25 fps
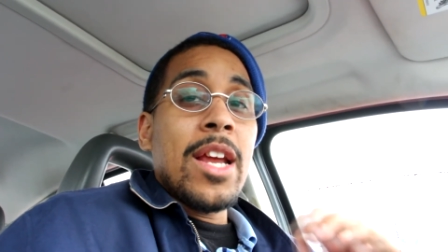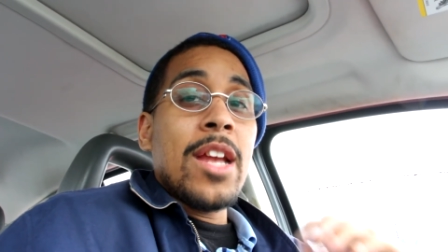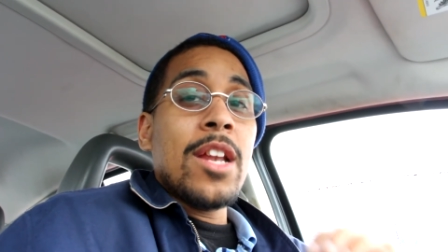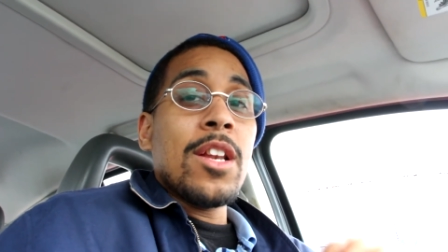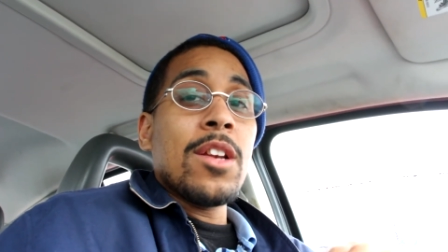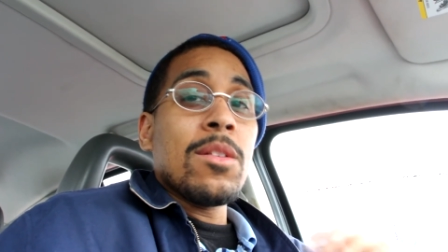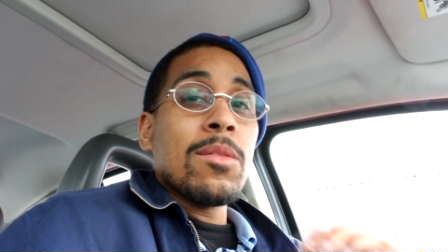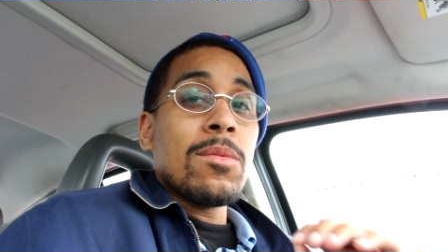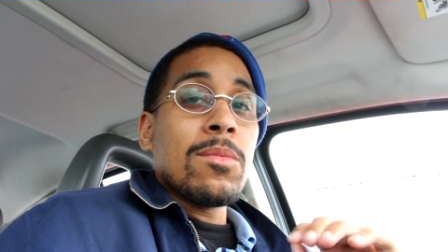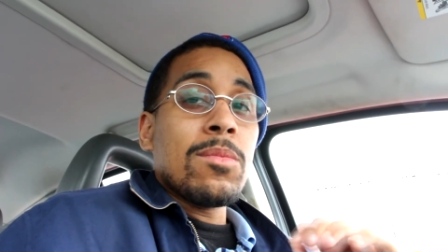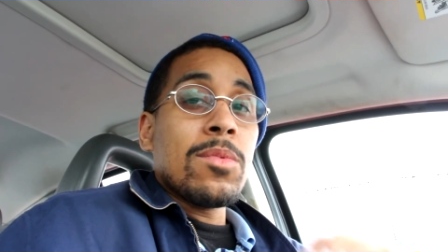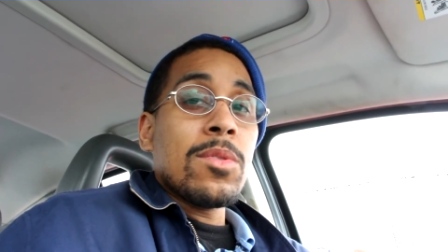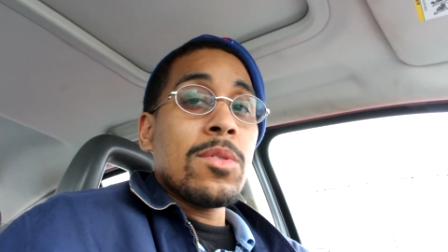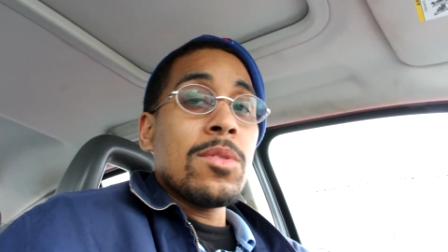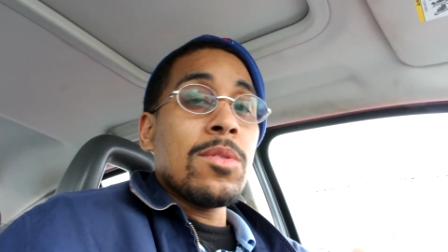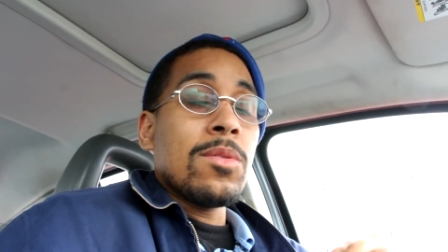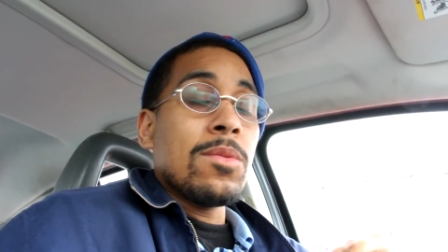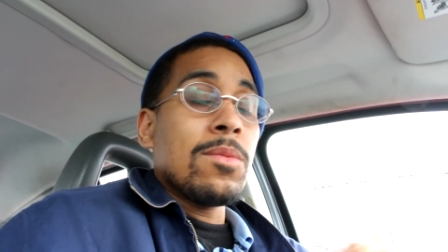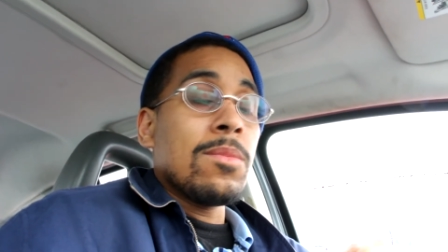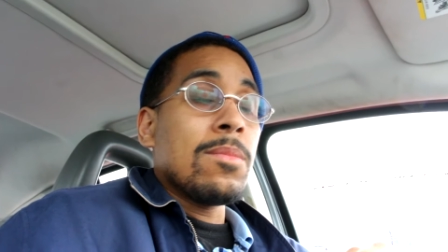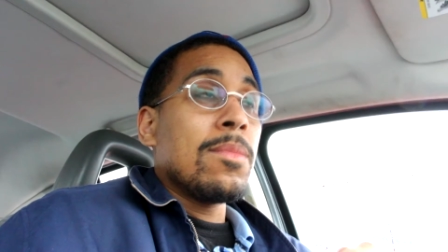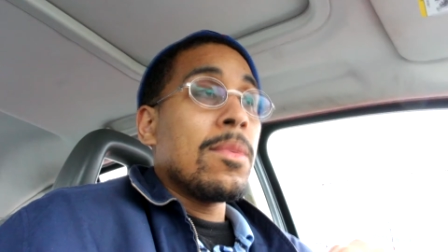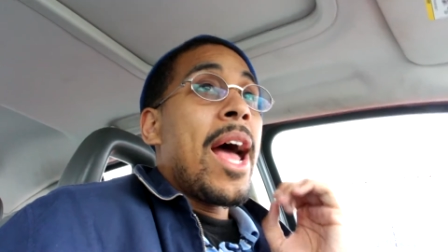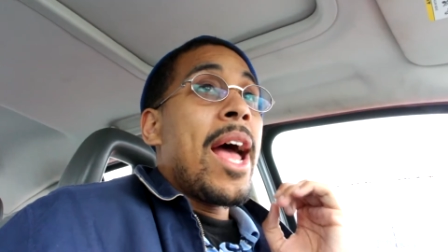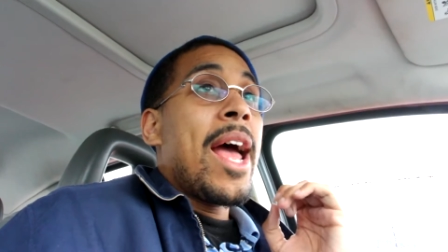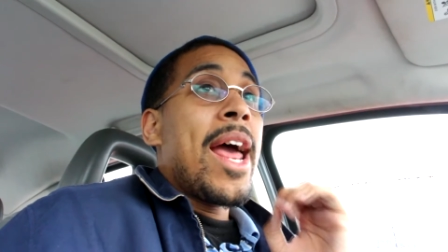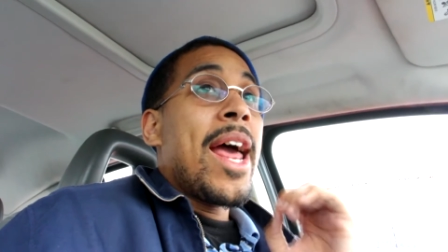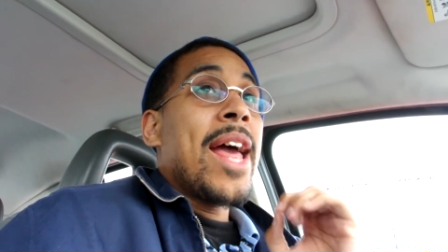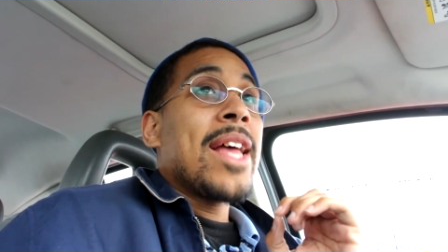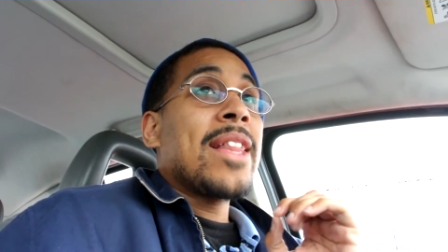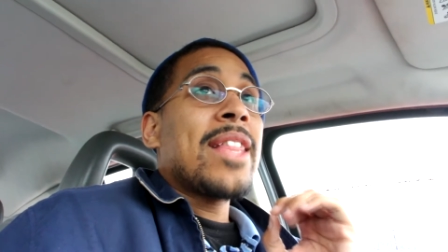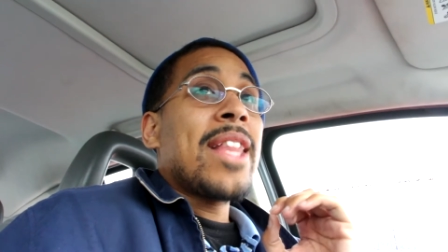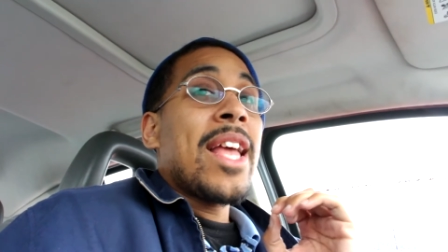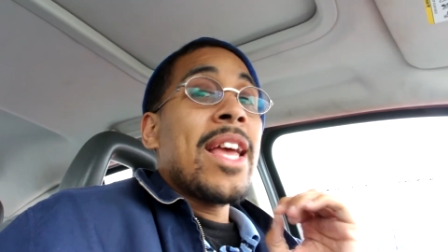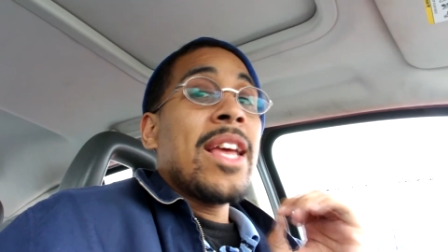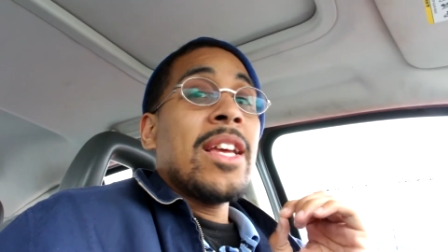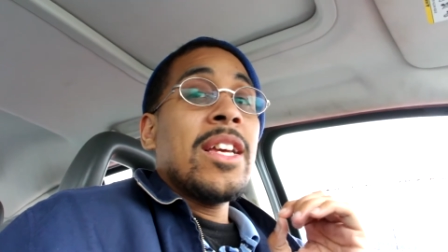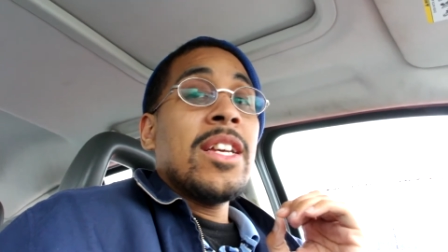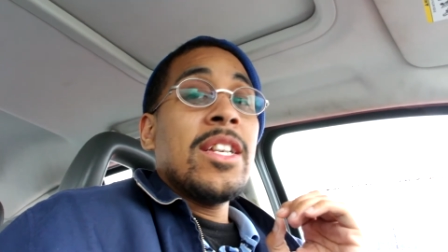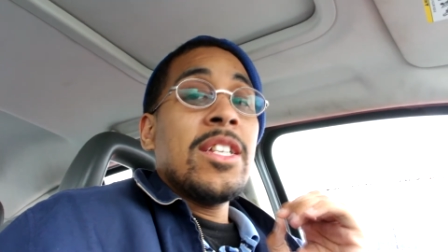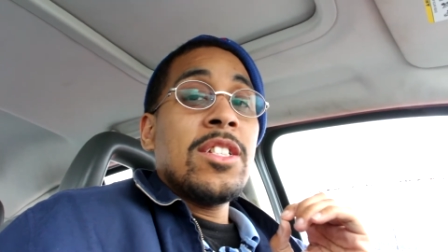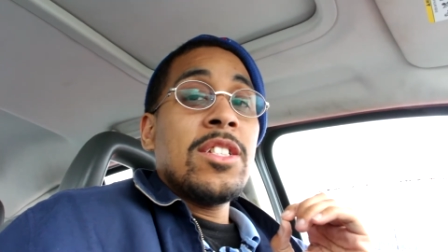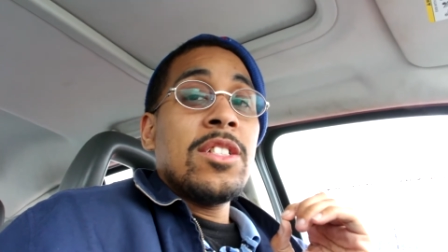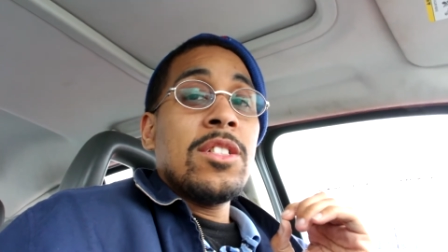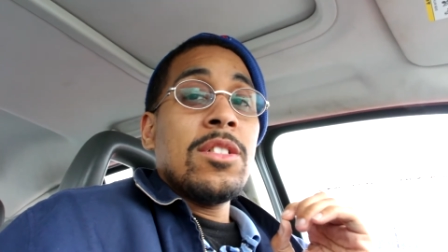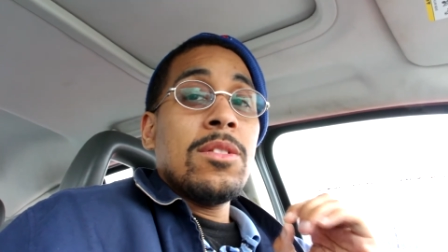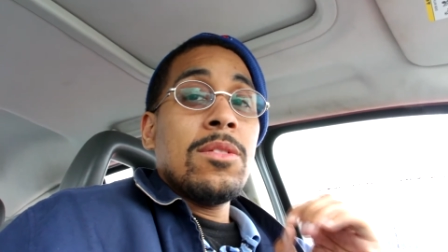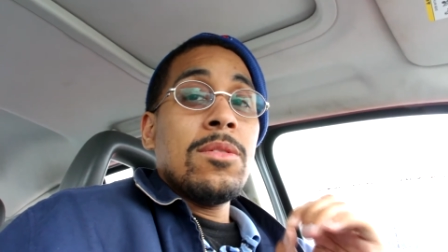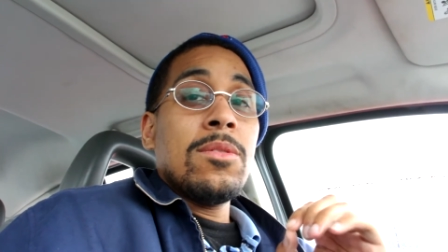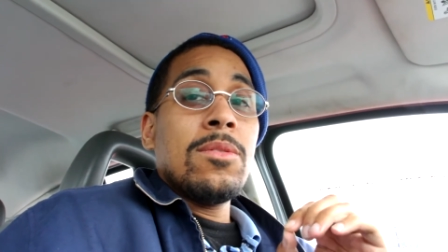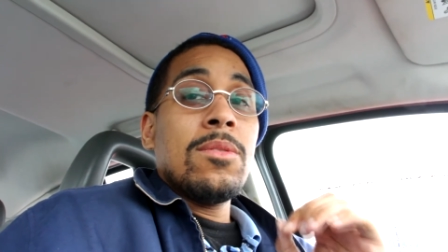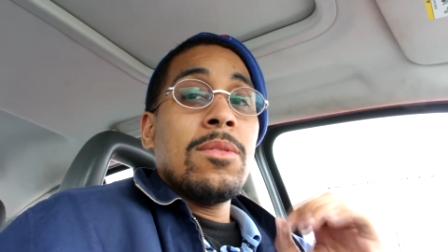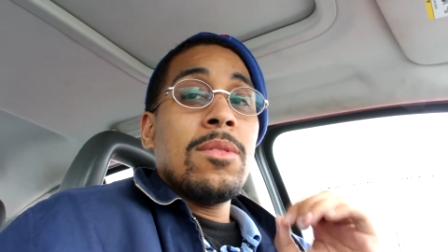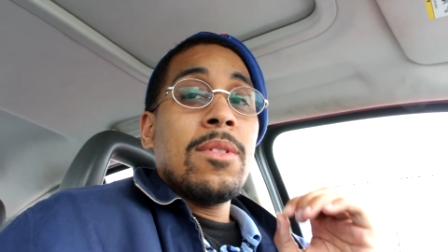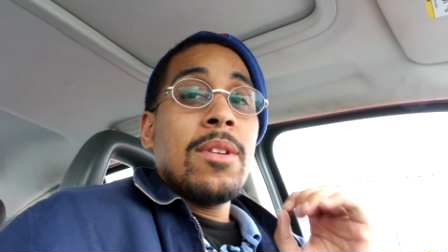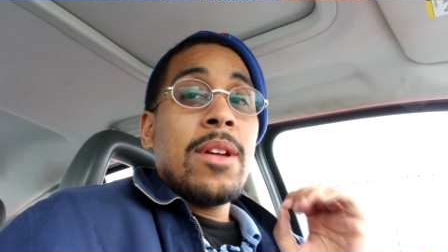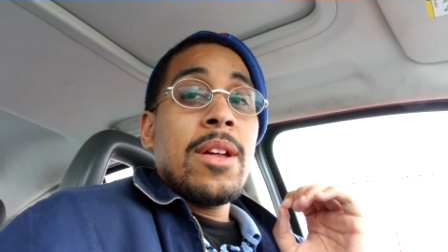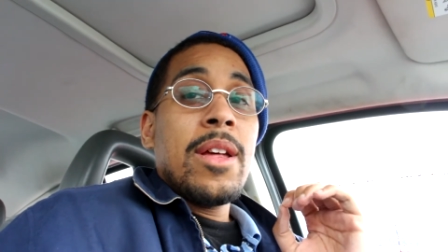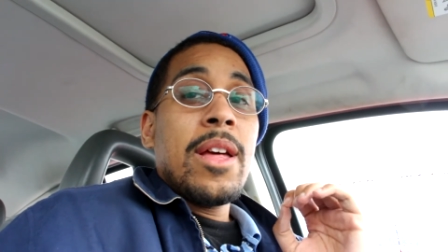in the room. I had that issue